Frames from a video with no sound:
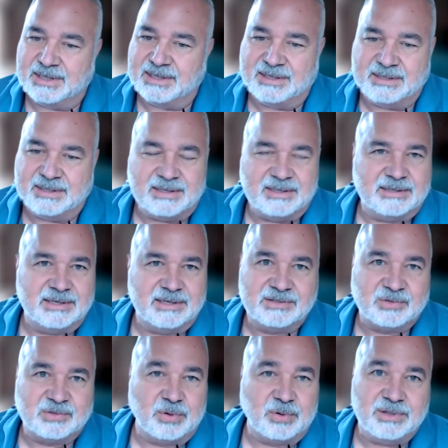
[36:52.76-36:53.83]

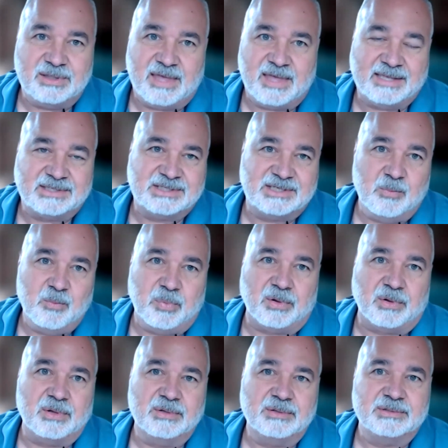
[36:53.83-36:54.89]
It's really that
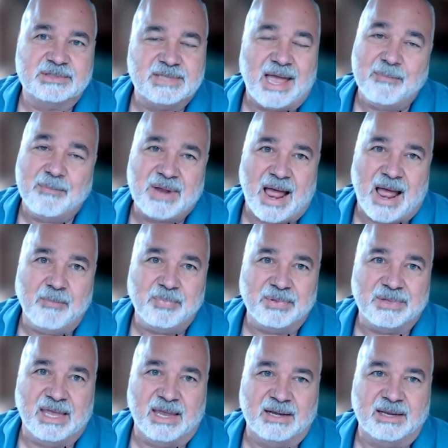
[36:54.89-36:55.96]
simple. Stop
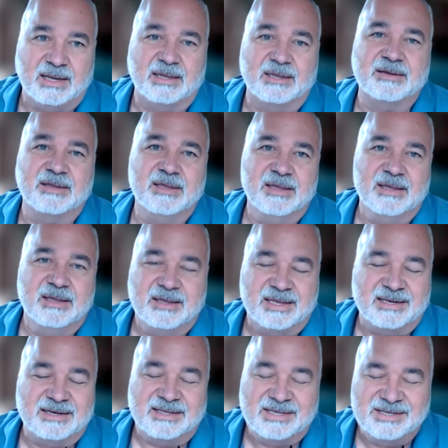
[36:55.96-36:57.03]
complicating it.
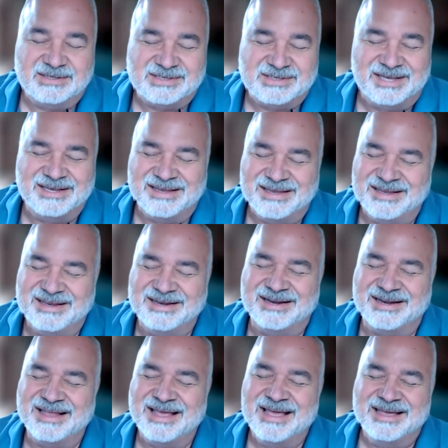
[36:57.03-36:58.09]

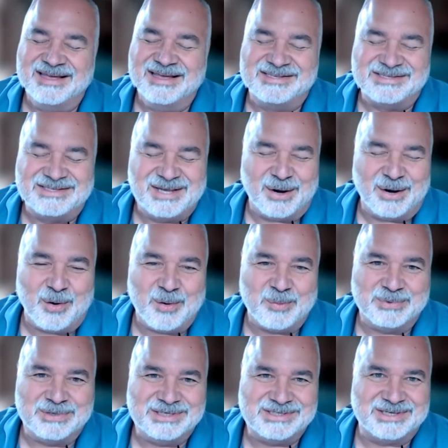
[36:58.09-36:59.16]
It's
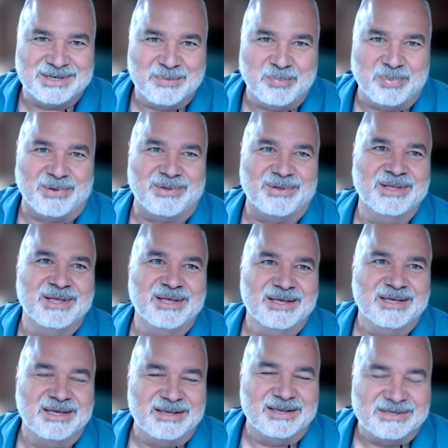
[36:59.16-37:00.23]
terribly simple.
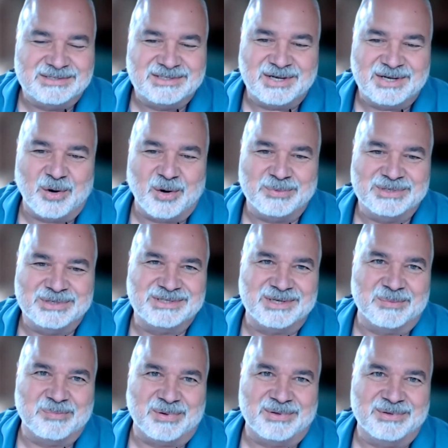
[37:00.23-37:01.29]
It is terribly
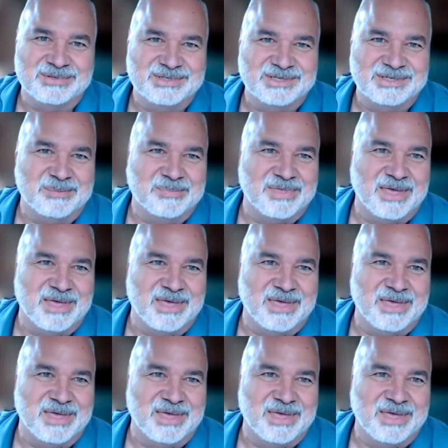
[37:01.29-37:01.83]
simple. Jim,